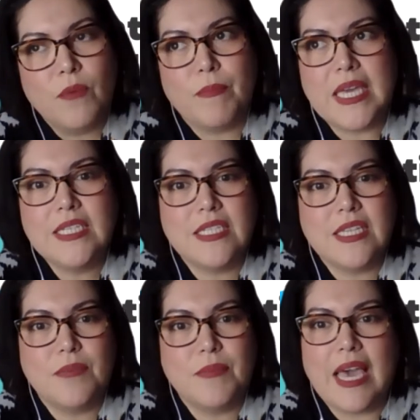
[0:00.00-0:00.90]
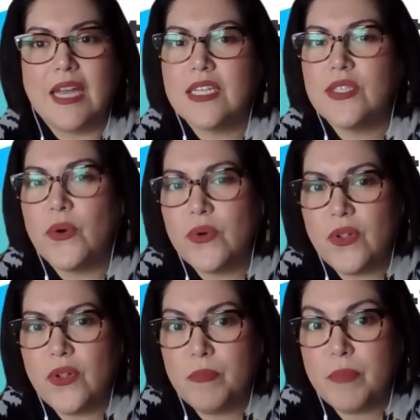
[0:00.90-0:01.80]
may seem
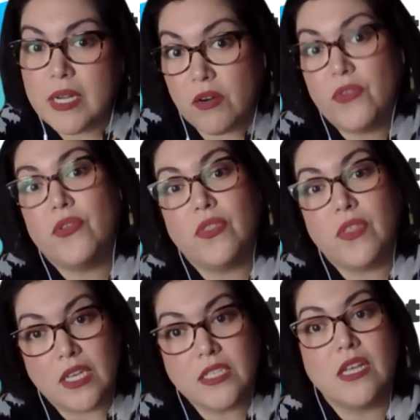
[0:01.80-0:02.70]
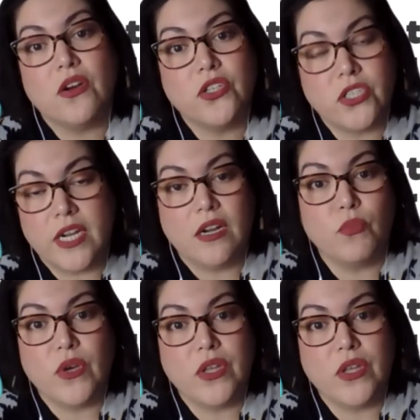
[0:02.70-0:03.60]
anecdotal, but are the things that are
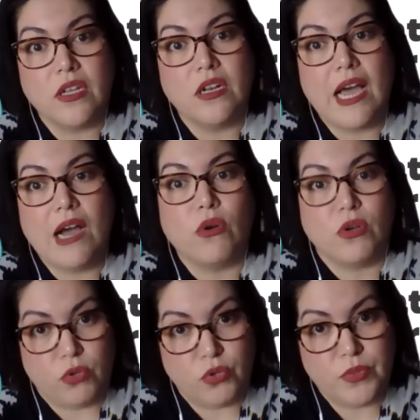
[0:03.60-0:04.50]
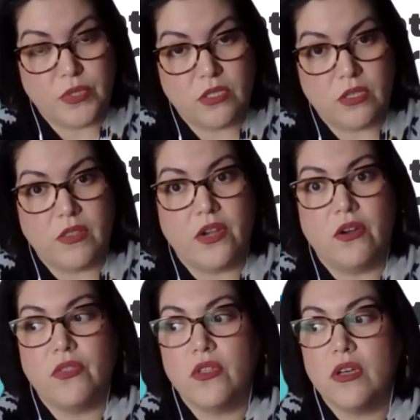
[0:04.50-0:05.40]
shared within our groups.
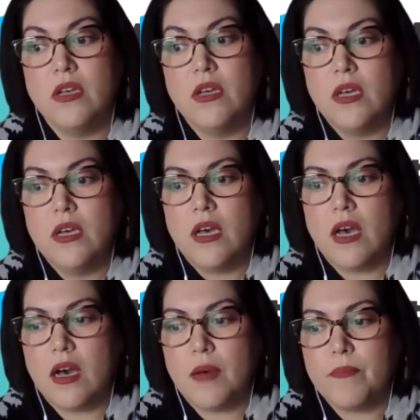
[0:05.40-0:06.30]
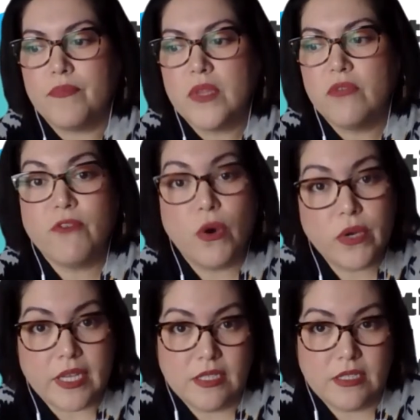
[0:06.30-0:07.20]
They're the
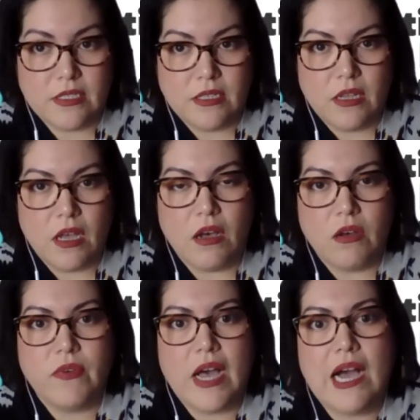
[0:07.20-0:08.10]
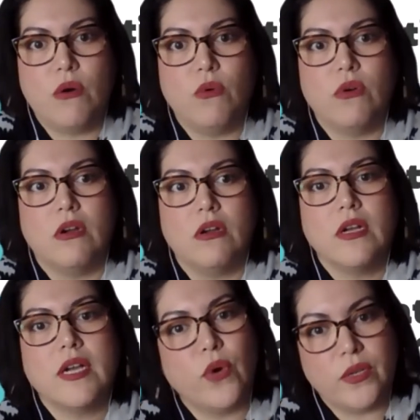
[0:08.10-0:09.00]
focus of our,
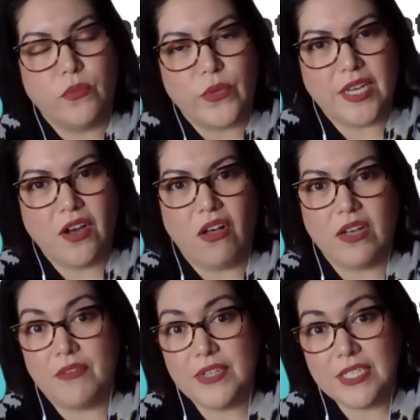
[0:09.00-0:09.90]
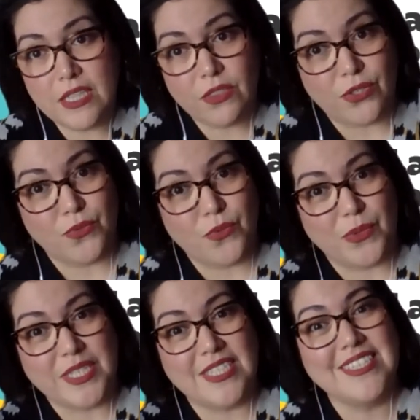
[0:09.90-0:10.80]
what we call cafecitos, where
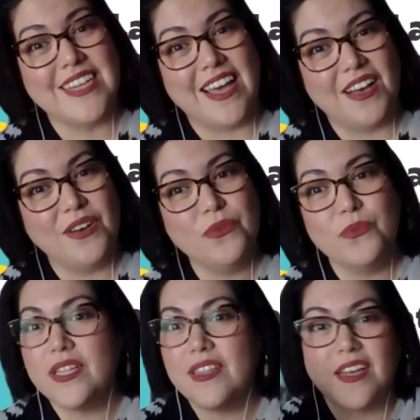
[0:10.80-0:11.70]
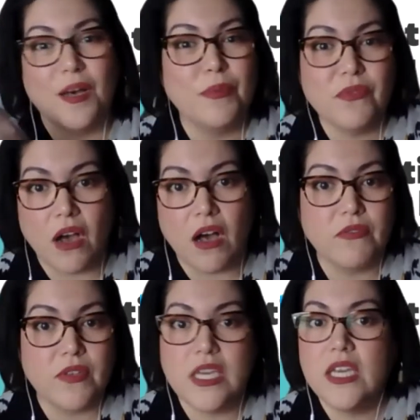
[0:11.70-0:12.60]
we sit down with a cup of
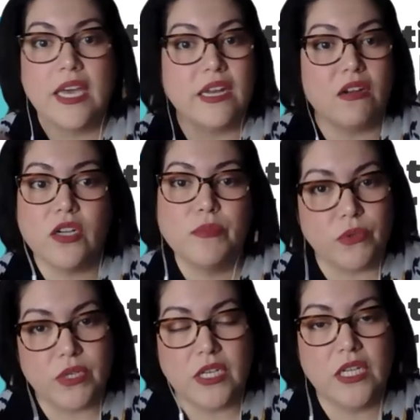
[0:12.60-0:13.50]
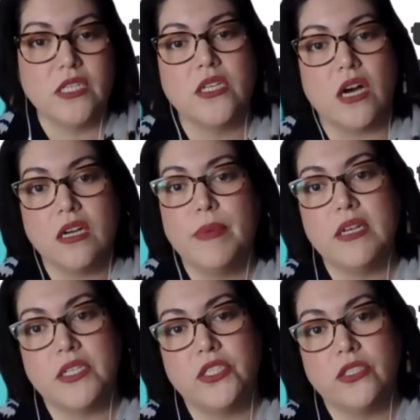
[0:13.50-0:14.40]
coffee and our community to talk
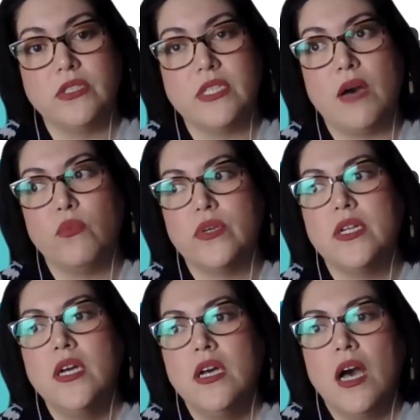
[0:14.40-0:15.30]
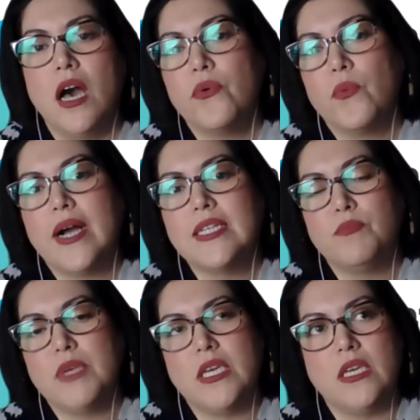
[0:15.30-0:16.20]
about issues that would otherwise
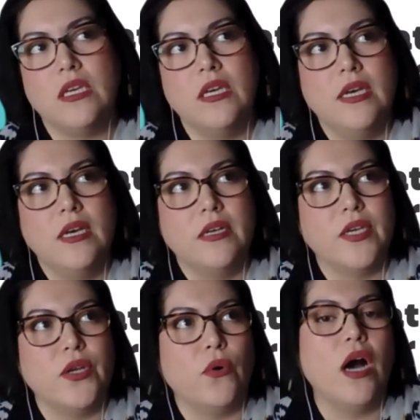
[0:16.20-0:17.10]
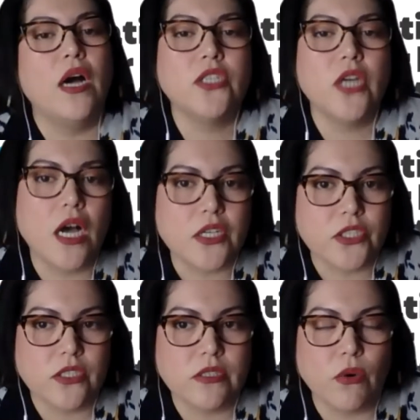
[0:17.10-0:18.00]
be, hush
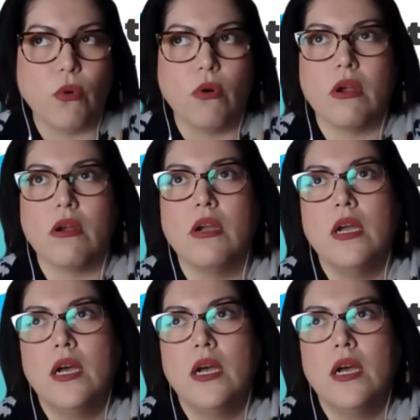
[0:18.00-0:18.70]
hush, or